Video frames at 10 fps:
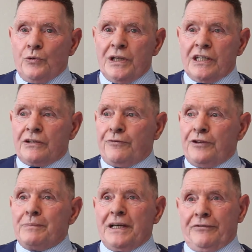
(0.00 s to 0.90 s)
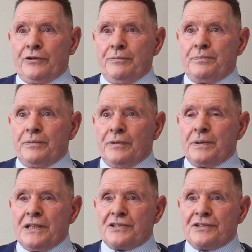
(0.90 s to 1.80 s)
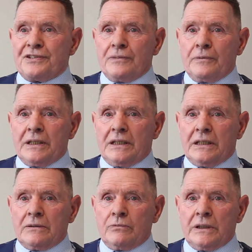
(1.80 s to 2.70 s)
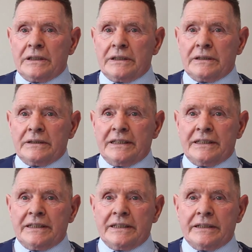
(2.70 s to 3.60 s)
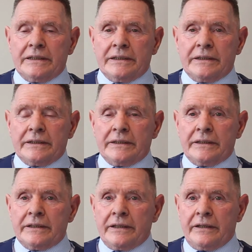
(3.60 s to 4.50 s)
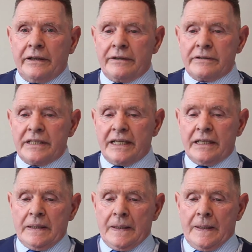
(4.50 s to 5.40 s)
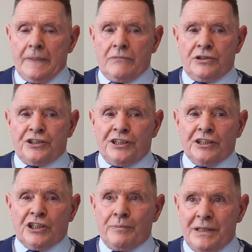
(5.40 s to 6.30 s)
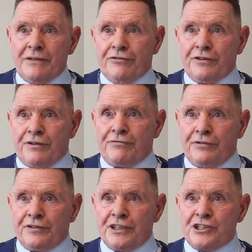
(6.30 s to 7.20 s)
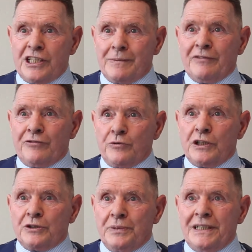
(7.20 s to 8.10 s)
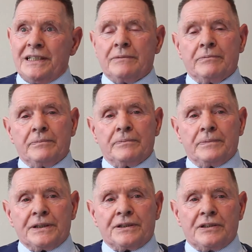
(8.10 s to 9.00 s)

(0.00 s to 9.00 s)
We get feedback from the patients. We had one lady in the other day. She didn't come in for this, she came in for well-being, but